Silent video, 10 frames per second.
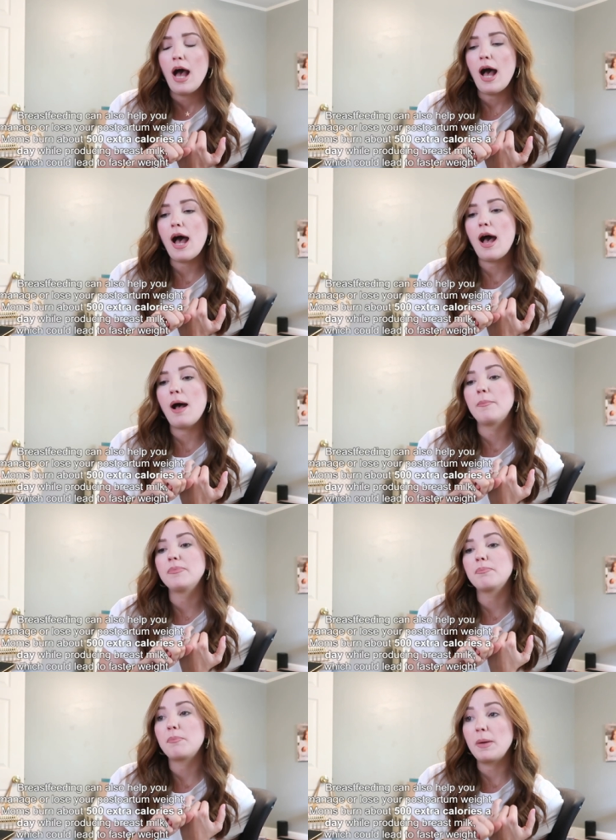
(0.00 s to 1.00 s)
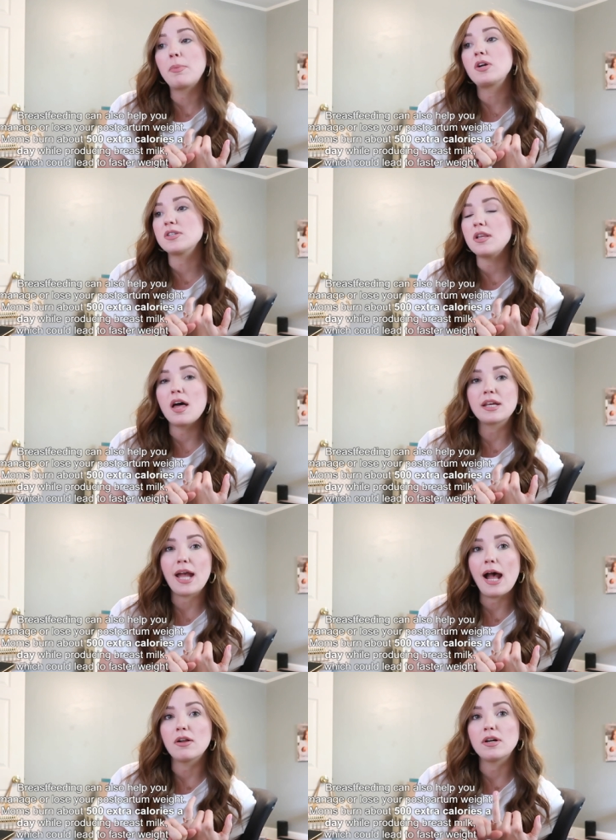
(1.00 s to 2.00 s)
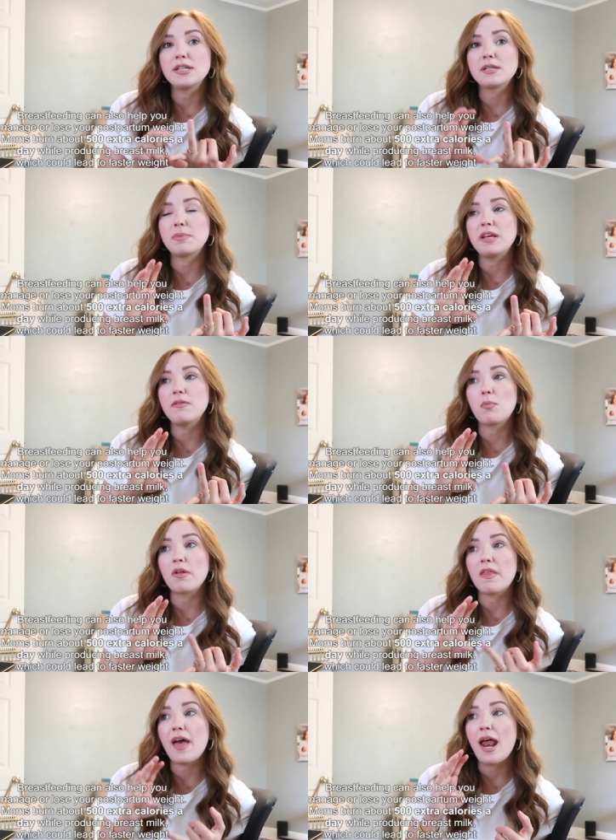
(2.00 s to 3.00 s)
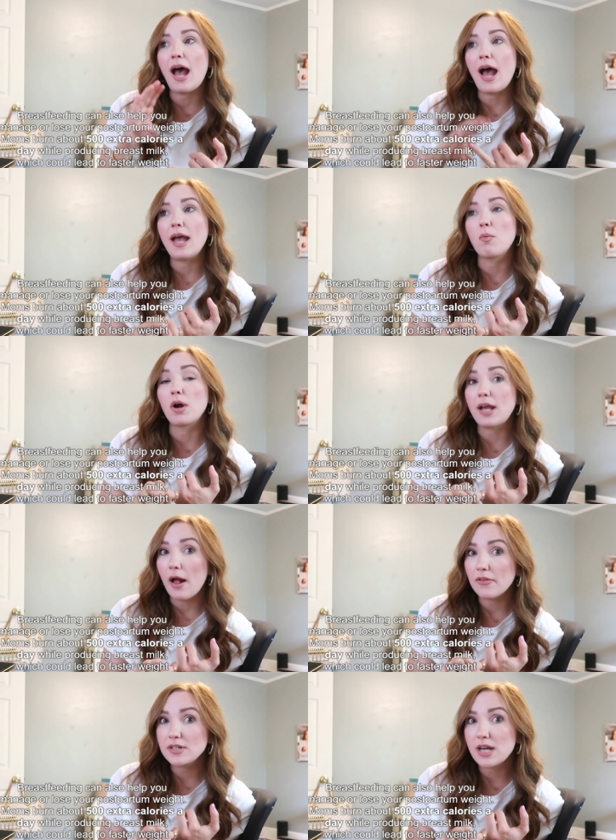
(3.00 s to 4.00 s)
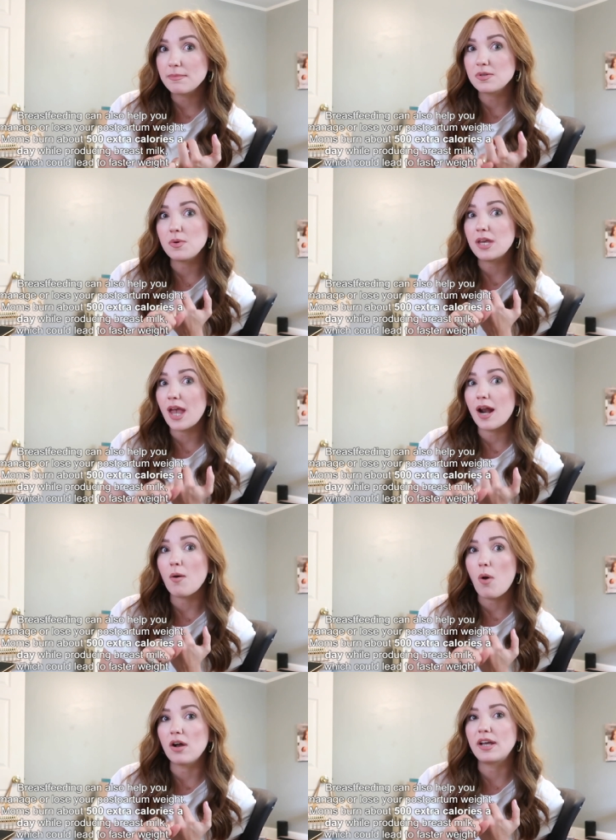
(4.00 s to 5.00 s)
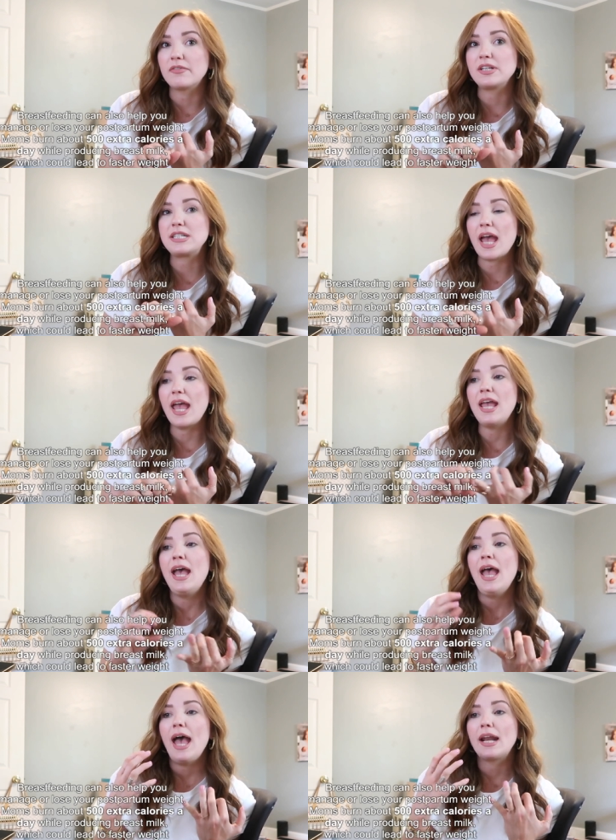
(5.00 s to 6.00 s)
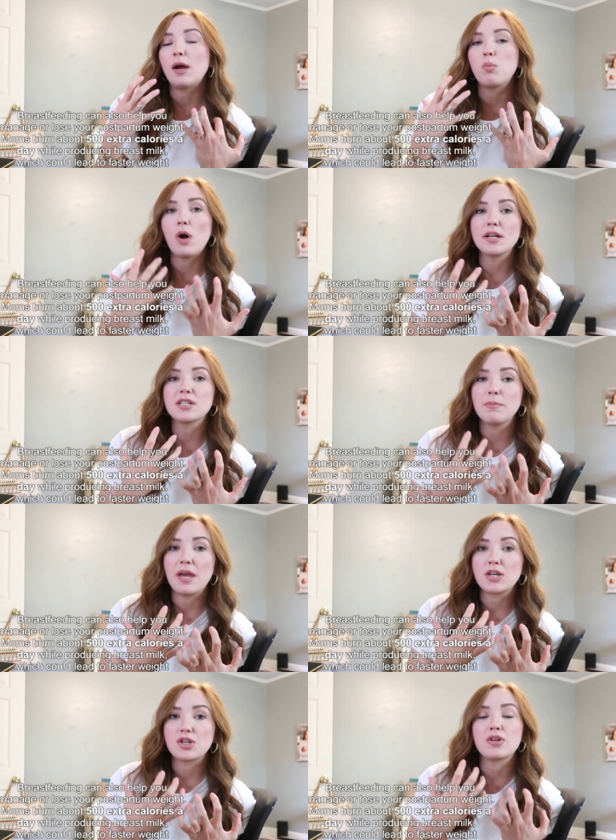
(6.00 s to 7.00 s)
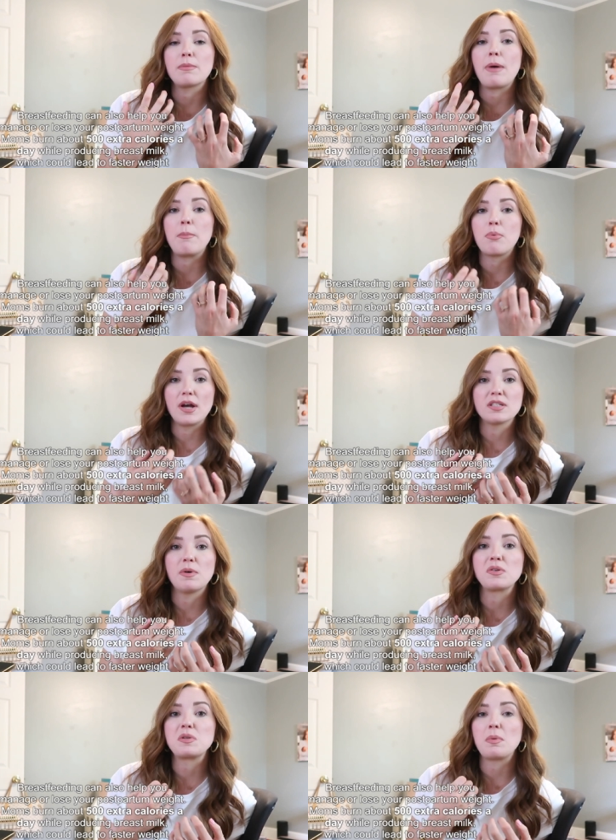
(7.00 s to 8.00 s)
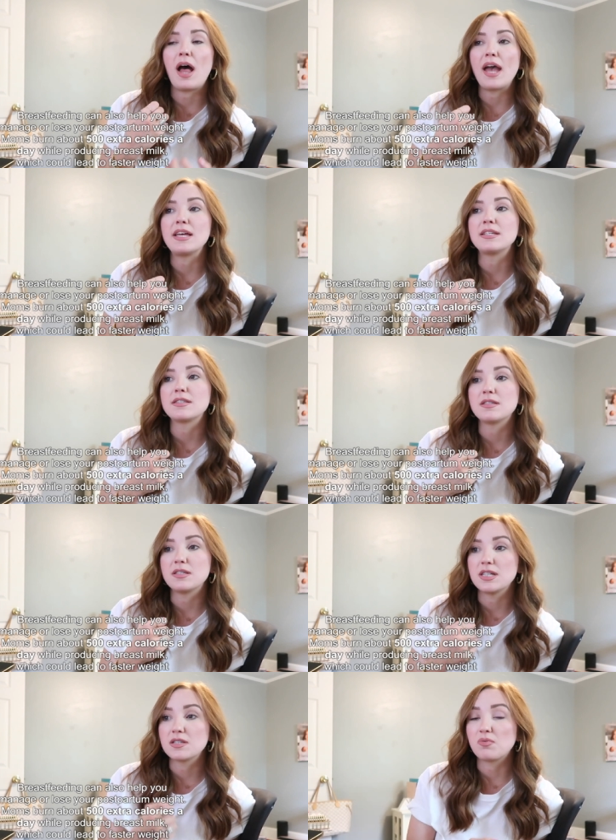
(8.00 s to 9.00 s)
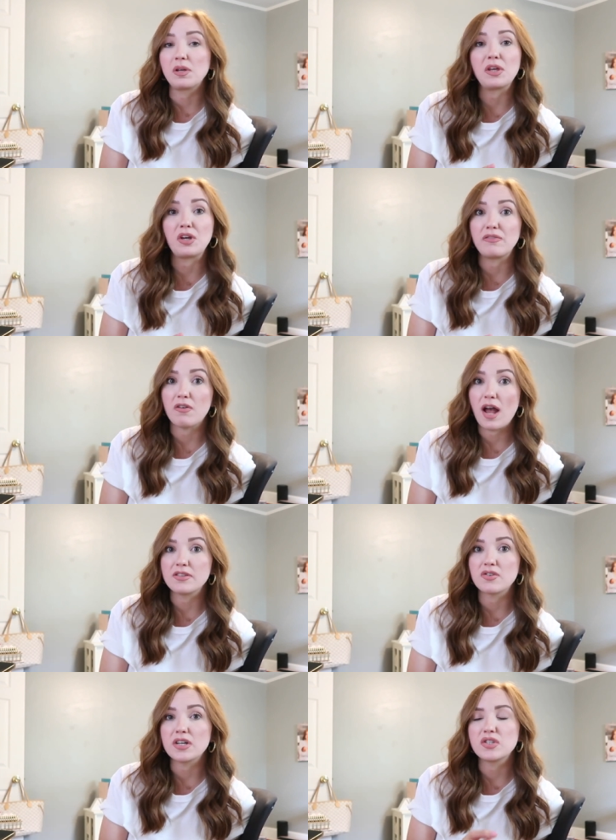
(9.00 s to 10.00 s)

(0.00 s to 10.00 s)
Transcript: Um, it burns a lot of calories, but even more than that, I work out three times a week and I walk every day. And I want to make sure that my breast milk supply is, is really good for Ezra.